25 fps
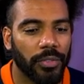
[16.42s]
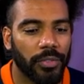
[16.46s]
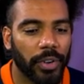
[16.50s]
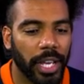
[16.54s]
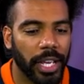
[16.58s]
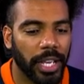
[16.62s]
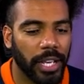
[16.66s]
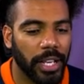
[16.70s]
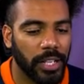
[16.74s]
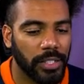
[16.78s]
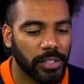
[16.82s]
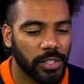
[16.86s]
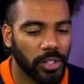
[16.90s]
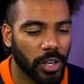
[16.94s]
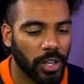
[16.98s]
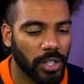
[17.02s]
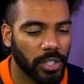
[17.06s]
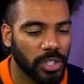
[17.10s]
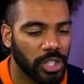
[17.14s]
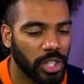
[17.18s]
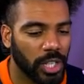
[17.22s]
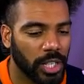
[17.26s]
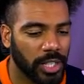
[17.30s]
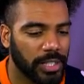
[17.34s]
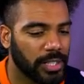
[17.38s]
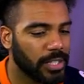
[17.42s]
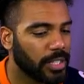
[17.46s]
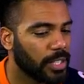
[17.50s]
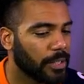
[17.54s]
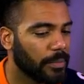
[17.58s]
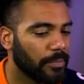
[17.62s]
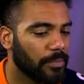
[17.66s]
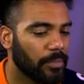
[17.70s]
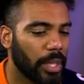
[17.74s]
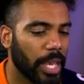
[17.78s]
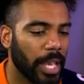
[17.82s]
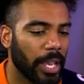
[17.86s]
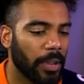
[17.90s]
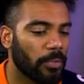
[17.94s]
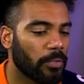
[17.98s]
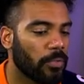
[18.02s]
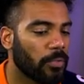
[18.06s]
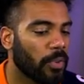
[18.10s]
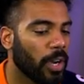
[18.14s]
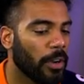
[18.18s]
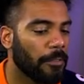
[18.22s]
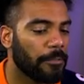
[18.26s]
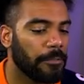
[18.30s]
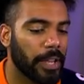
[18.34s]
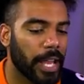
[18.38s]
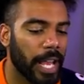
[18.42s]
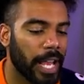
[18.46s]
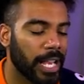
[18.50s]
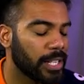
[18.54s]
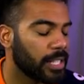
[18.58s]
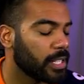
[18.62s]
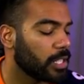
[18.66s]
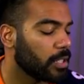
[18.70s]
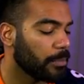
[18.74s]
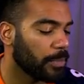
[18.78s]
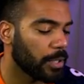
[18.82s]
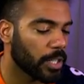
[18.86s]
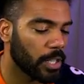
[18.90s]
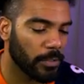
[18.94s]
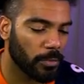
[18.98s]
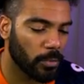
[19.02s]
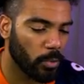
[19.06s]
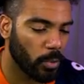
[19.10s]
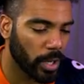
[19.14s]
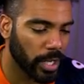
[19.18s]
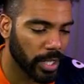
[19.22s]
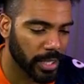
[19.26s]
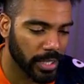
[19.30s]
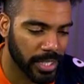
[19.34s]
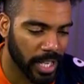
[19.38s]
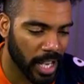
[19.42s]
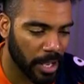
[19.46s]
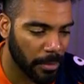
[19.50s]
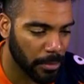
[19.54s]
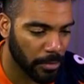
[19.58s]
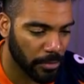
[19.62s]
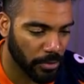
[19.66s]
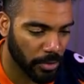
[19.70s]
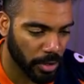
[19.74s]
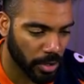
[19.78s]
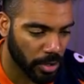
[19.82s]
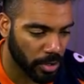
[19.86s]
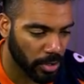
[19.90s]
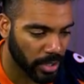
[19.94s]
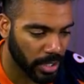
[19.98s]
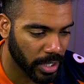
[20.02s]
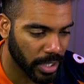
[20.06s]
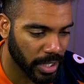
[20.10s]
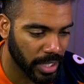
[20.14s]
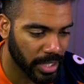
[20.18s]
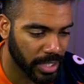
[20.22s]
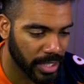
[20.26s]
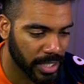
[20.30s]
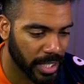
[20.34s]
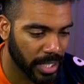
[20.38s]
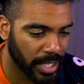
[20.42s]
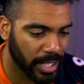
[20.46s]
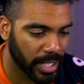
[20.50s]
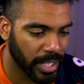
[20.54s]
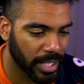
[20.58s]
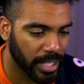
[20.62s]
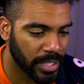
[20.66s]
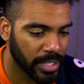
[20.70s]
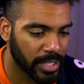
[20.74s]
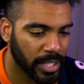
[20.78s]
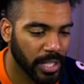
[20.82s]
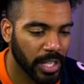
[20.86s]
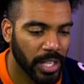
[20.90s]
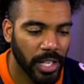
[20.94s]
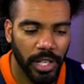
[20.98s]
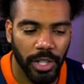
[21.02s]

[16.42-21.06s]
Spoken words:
rankings are just a rough estimate of what type of recruit that this kid is.